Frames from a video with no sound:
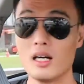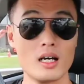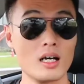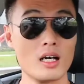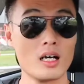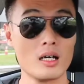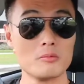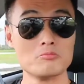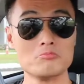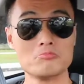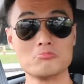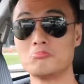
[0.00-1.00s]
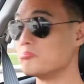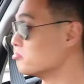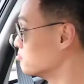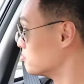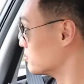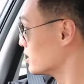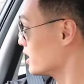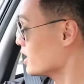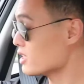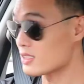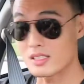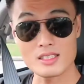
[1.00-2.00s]
Yeah,
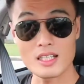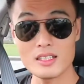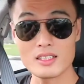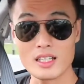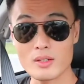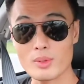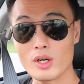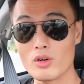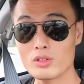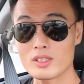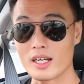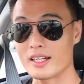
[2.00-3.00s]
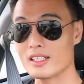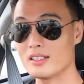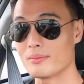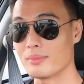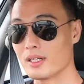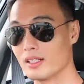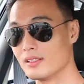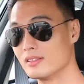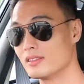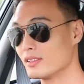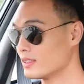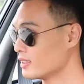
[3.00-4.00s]
it's a Sunday, we're all tired, but
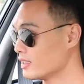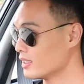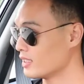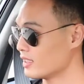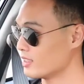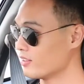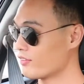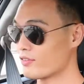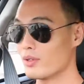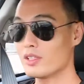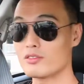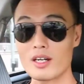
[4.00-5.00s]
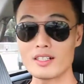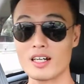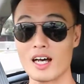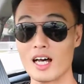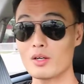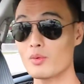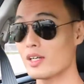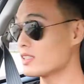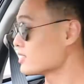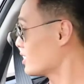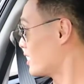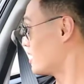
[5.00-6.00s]
you know, if you want to run a hardware
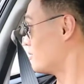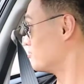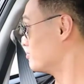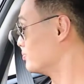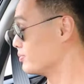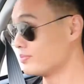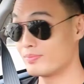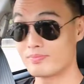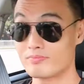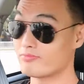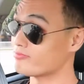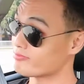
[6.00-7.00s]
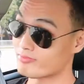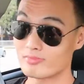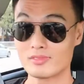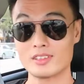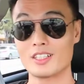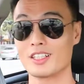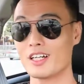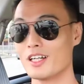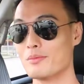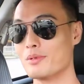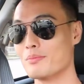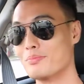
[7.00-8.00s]
startup, you
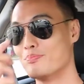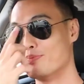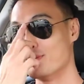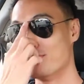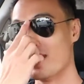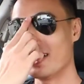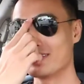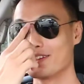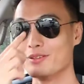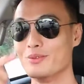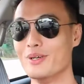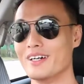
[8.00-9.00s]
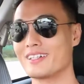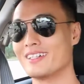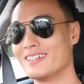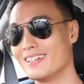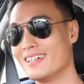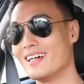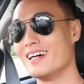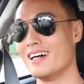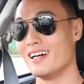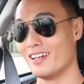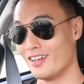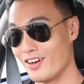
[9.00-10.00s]
gotta be prepared to work
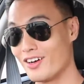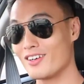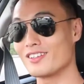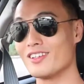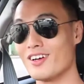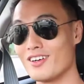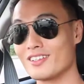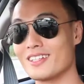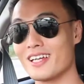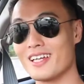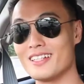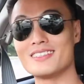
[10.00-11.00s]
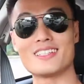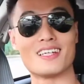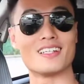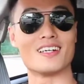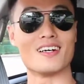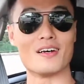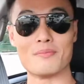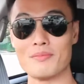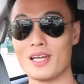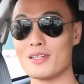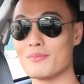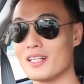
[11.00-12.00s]
long days and
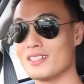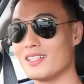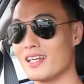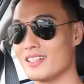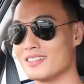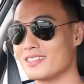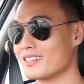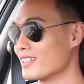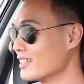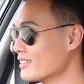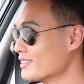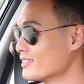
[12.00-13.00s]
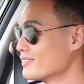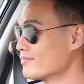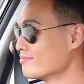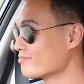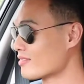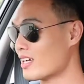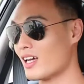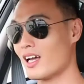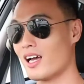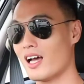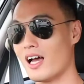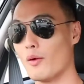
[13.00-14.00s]
many days.
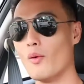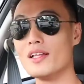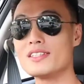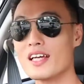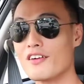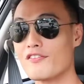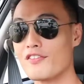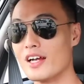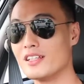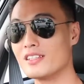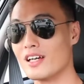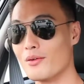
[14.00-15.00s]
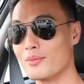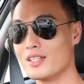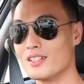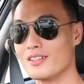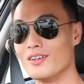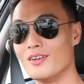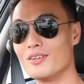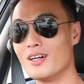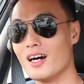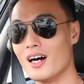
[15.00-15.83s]
I once had a friend tell me, you know,